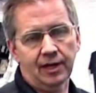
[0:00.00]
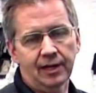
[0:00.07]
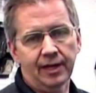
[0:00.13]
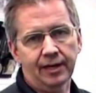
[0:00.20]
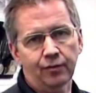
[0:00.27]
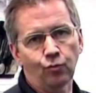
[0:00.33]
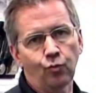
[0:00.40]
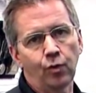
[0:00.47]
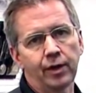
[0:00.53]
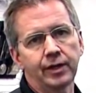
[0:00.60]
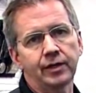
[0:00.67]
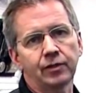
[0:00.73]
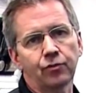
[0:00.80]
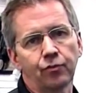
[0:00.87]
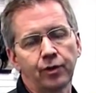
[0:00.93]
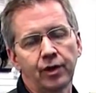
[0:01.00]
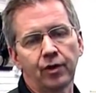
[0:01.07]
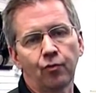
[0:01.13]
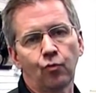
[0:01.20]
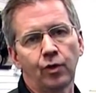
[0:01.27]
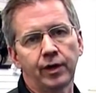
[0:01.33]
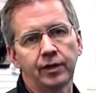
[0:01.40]
I like one in the
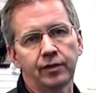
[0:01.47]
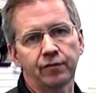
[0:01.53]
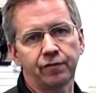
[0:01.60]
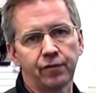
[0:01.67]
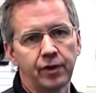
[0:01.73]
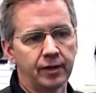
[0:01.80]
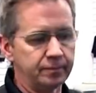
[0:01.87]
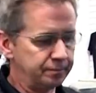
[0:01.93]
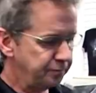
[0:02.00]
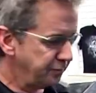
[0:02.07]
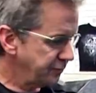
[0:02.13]
rear and one in the front.